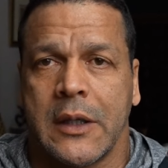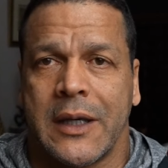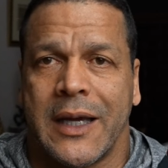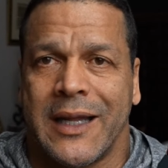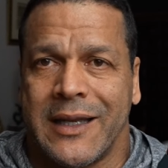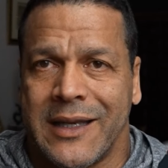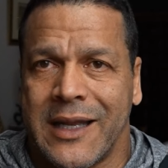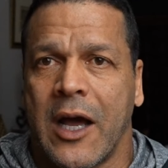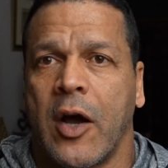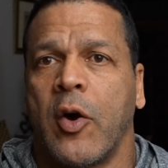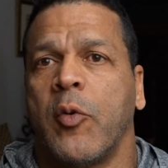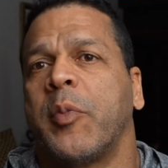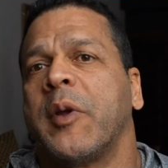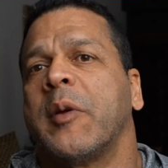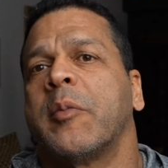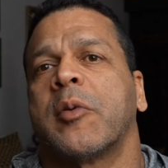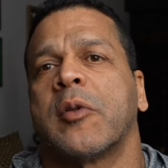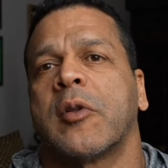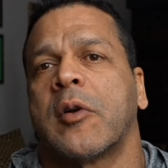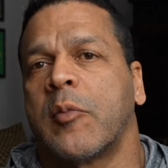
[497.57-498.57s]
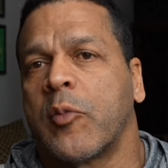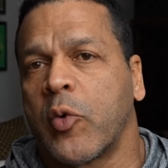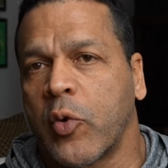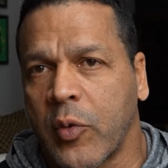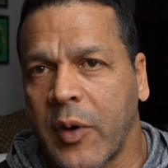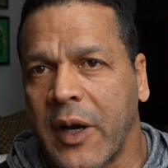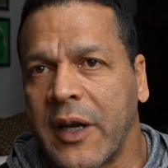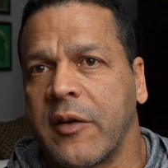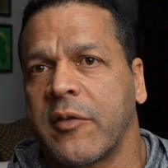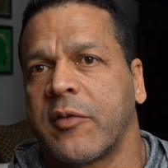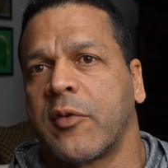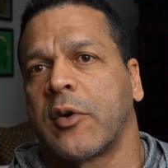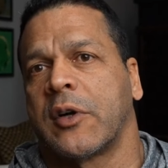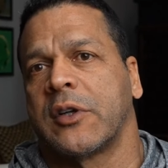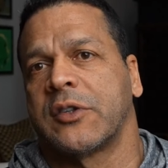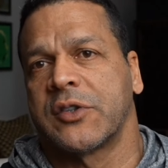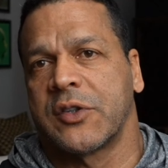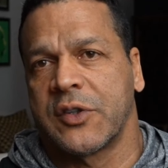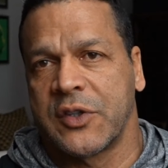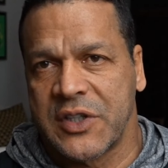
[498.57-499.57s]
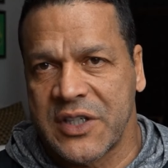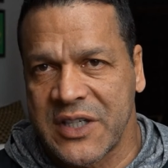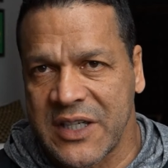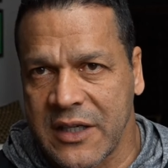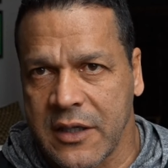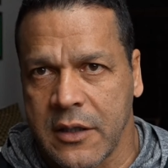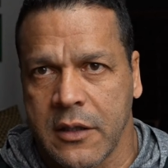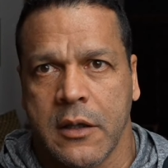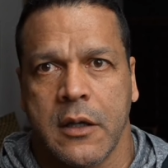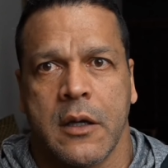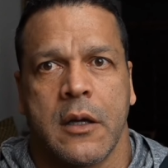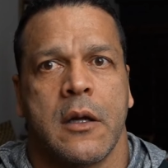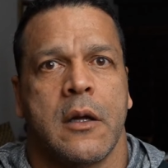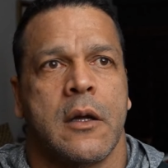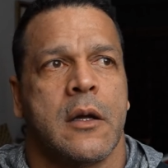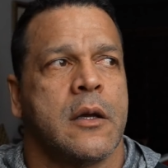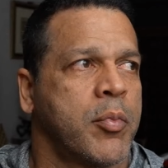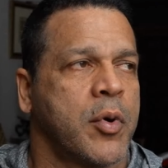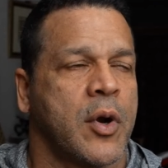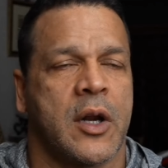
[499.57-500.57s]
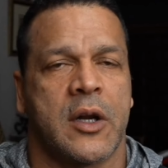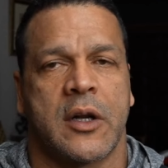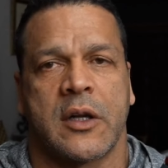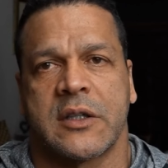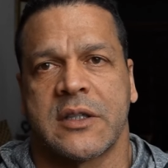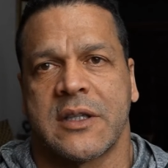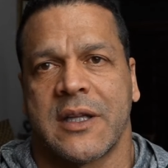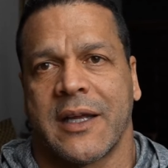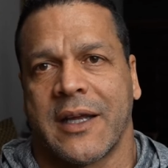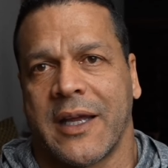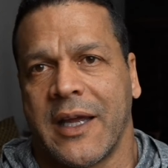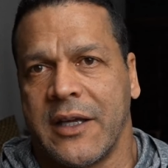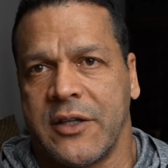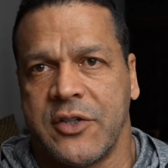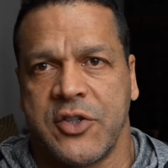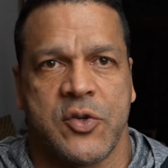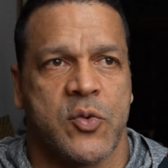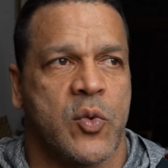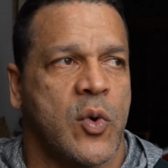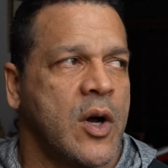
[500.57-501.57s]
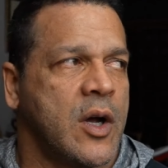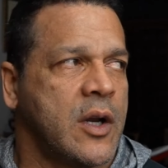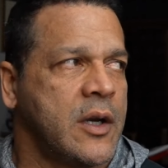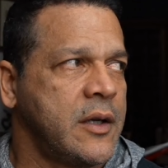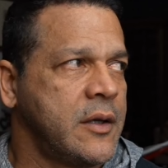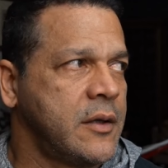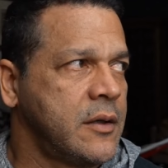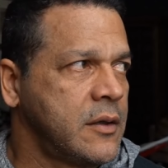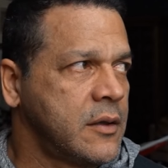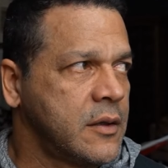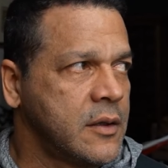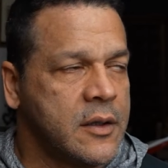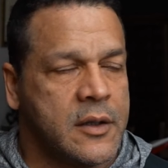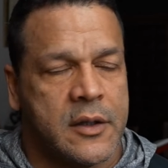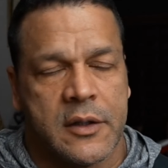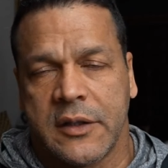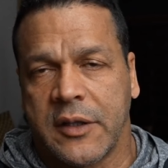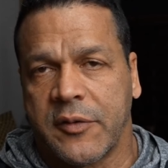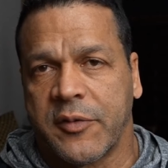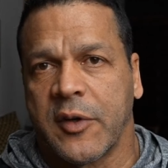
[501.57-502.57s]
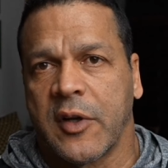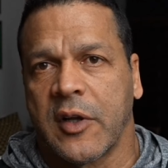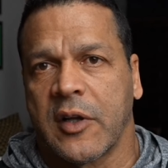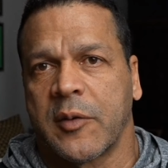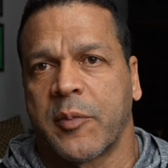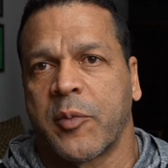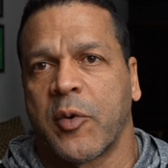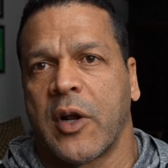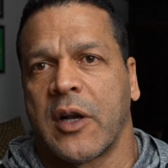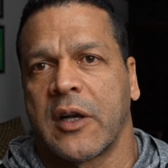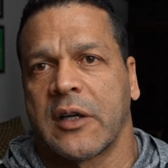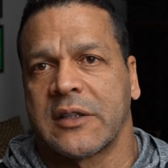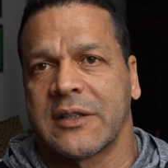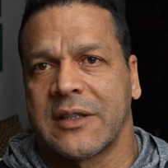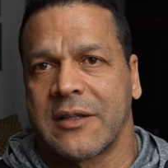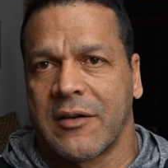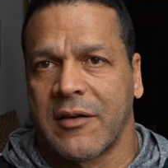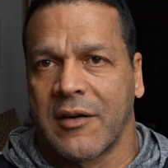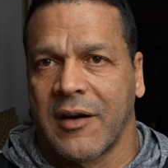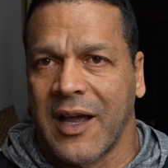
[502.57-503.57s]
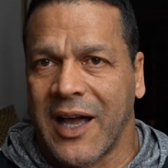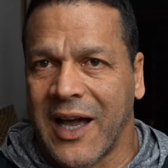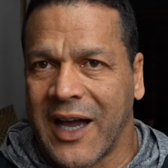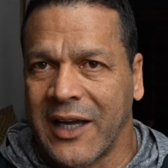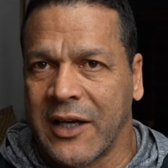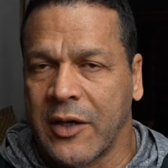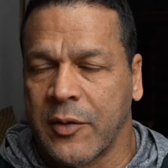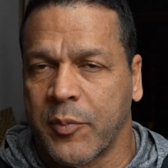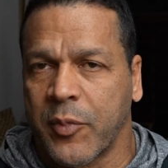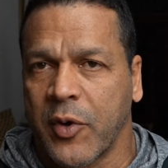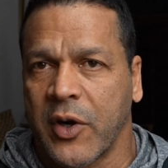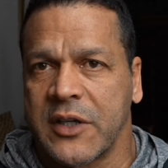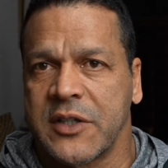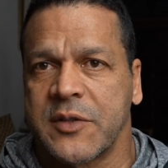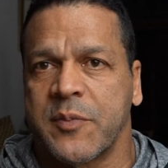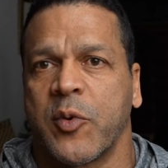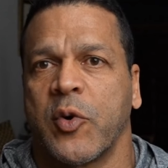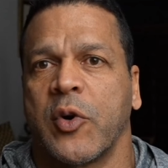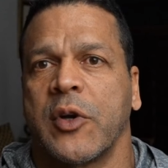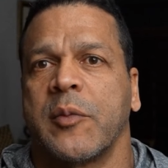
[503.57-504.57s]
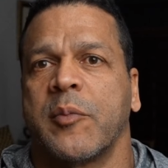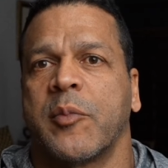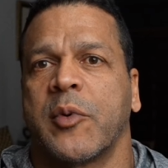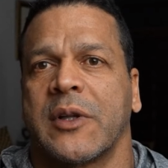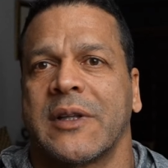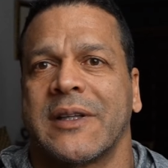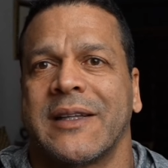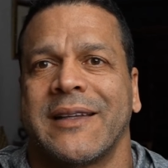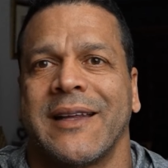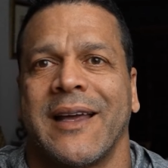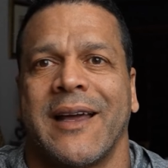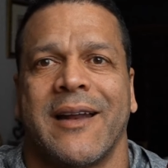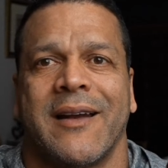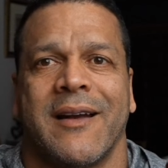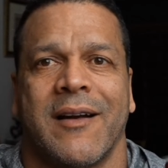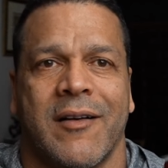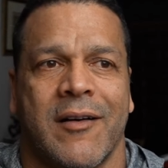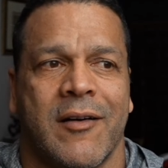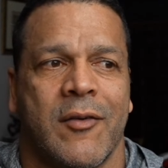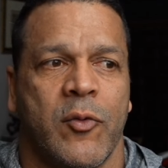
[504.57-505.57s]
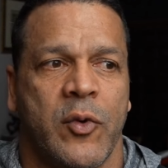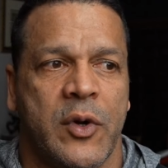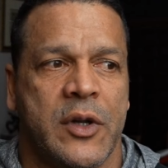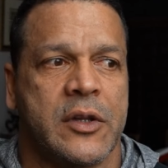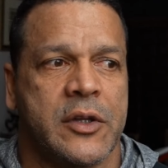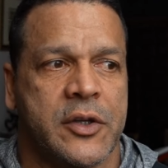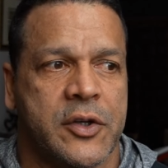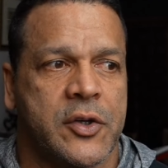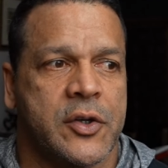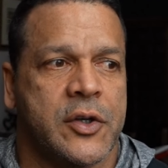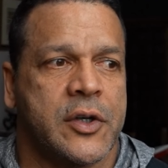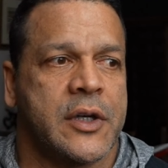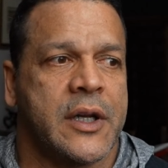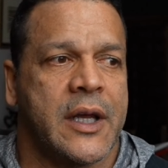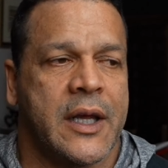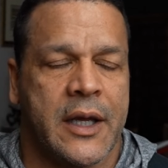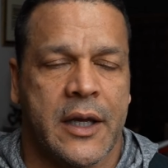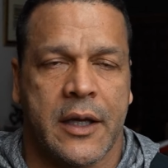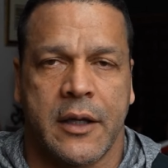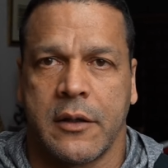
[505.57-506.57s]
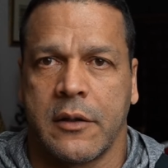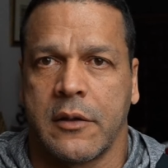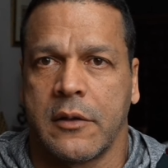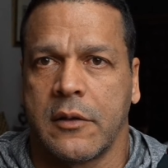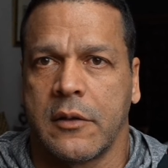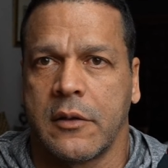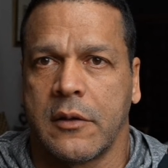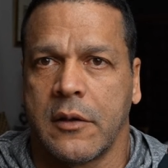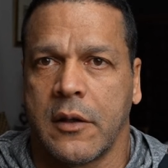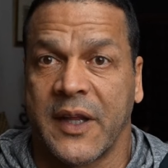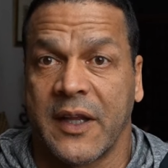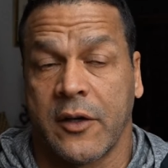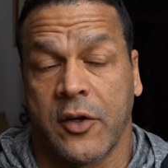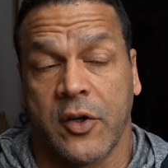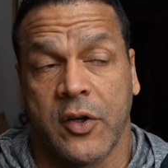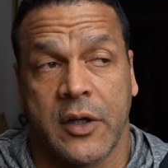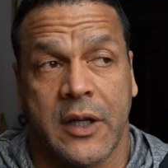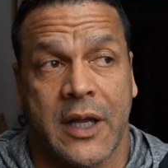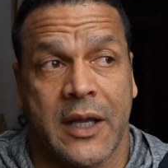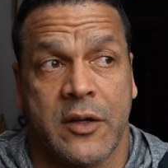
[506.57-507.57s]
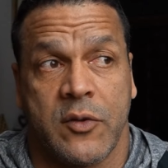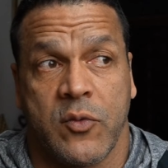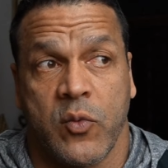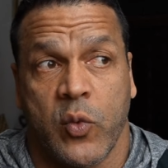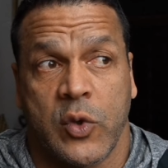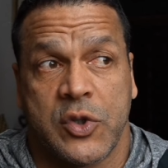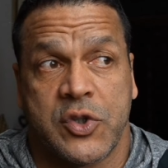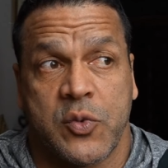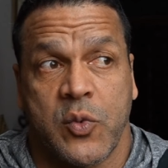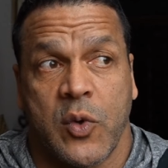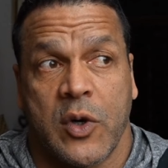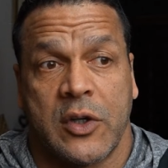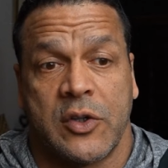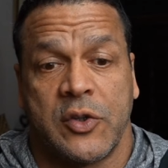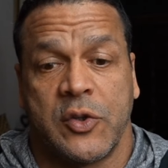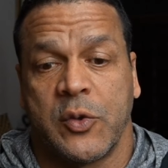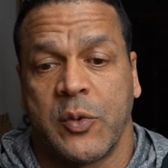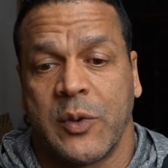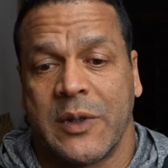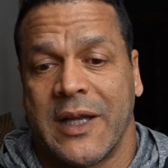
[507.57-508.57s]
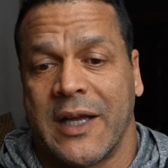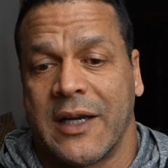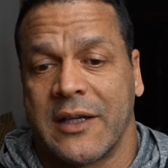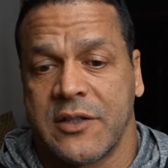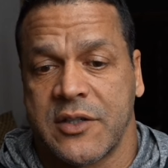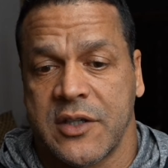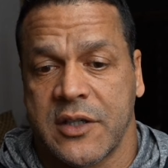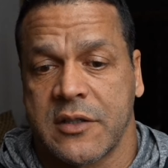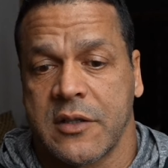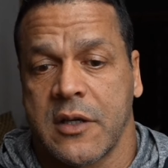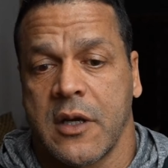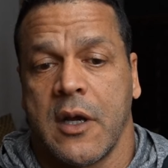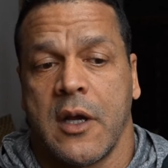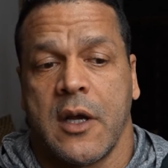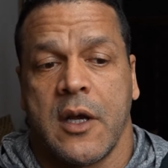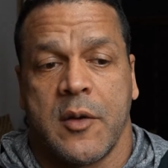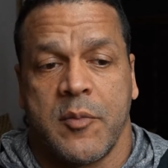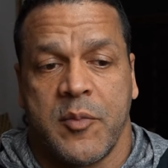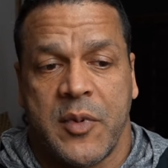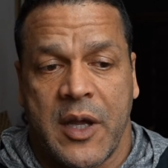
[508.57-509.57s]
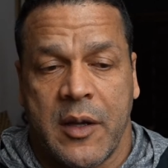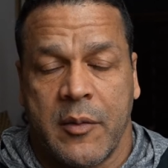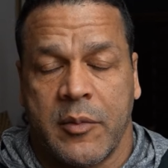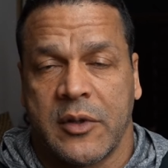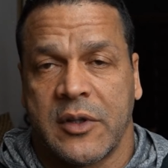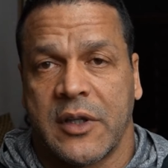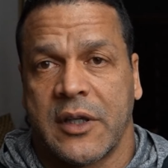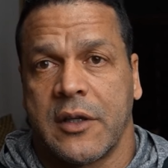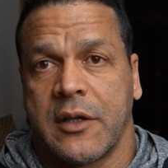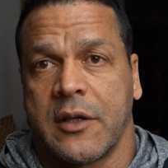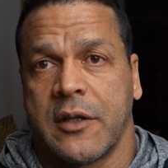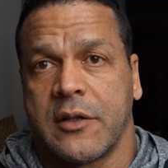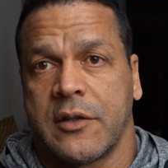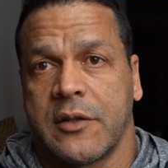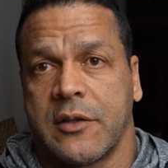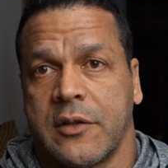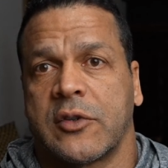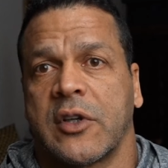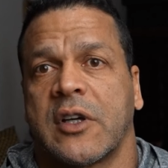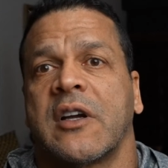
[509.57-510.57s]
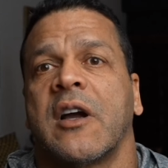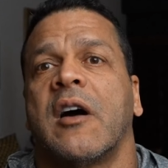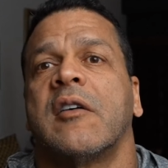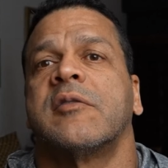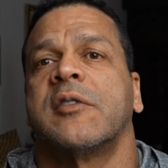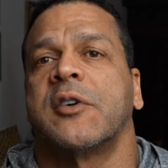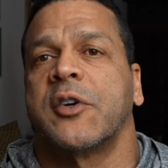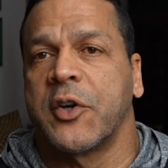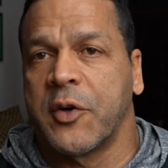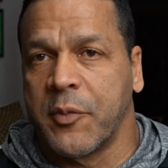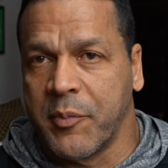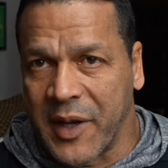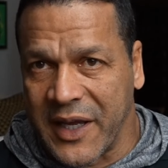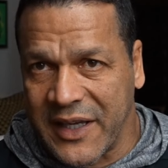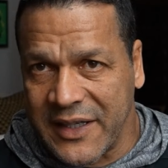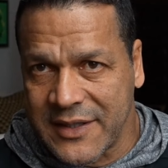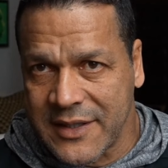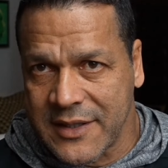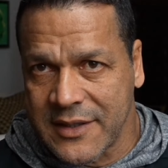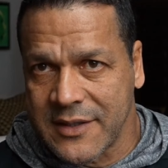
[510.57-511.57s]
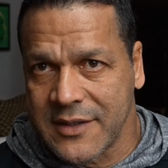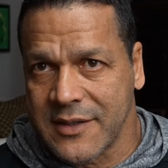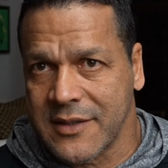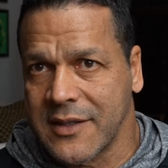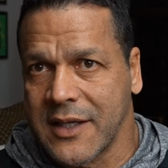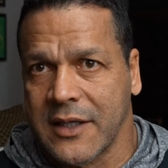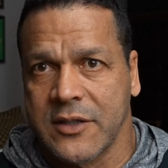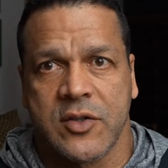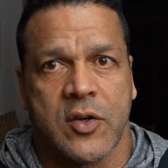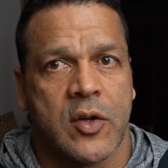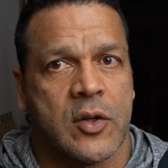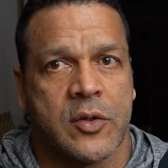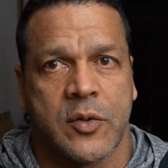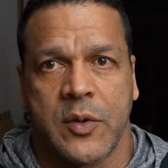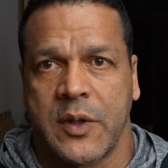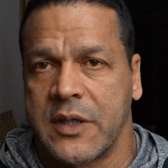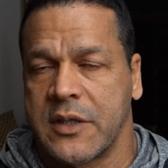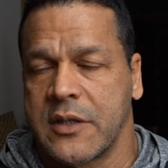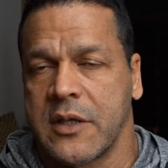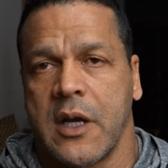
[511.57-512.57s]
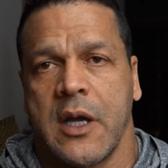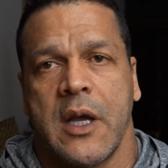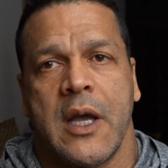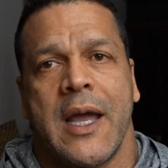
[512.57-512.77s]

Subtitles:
And now people are more ready for it. So you're seeing products like AG1 and different other products that are a higher price point, but that are really good and good. And what you want to do with that is just be able to cover your bases. That's all there is.